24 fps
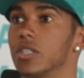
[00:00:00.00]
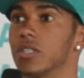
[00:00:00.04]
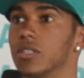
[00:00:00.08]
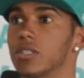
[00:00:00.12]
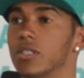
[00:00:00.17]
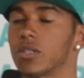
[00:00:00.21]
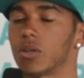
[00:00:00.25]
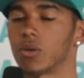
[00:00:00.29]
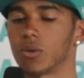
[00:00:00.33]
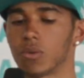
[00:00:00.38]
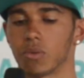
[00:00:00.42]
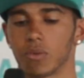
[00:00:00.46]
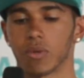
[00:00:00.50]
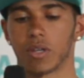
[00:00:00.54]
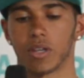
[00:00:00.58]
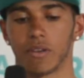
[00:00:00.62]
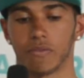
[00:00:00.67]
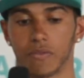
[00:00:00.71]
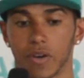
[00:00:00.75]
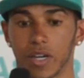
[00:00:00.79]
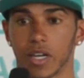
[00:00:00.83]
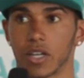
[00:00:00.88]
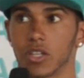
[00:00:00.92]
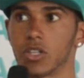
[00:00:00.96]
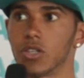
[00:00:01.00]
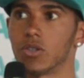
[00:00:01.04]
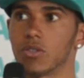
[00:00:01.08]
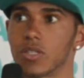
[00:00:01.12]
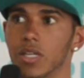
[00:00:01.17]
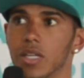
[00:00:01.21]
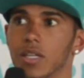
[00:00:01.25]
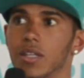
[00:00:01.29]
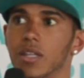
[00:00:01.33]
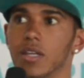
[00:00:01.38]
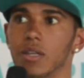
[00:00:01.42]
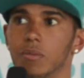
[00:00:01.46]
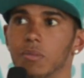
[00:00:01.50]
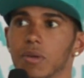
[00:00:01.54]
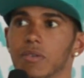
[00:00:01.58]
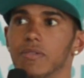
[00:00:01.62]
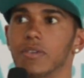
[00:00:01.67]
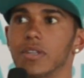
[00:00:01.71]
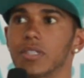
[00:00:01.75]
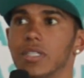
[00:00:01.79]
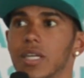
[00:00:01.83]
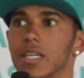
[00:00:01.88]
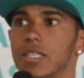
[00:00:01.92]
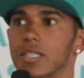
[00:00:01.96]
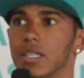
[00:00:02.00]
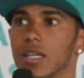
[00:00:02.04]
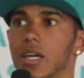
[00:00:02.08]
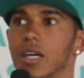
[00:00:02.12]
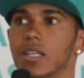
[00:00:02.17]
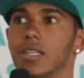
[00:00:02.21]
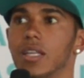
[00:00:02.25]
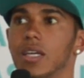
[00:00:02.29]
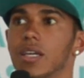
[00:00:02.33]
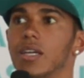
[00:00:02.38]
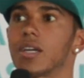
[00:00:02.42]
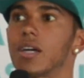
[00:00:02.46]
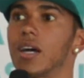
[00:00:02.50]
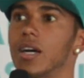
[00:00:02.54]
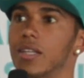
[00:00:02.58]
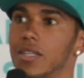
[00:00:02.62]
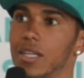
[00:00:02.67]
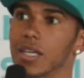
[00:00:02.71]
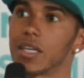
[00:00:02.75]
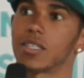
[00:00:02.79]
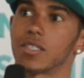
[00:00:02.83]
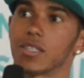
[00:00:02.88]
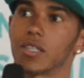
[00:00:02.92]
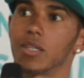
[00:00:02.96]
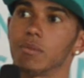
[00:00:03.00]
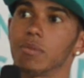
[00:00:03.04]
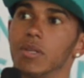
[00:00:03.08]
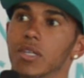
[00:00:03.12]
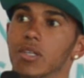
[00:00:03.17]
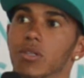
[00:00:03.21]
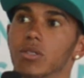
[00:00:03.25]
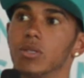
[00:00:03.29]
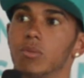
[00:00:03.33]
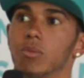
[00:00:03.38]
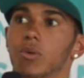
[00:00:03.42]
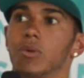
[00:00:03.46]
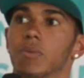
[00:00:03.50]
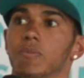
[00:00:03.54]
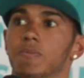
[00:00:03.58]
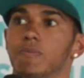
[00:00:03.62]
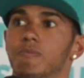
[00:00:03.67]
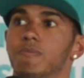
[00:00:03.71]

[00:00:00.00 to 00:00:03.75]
So if I can use it, that'll be fantastic. I think I think it's going to be usable.